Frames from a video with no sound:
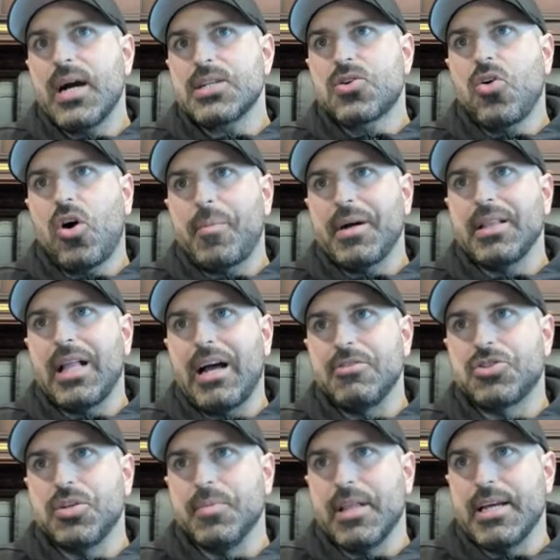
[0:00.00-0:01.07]
guys caught my live
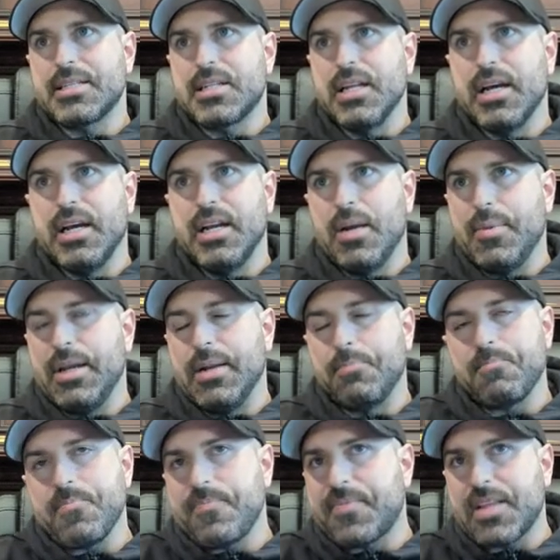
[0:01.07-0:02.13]
stream last night, I mean,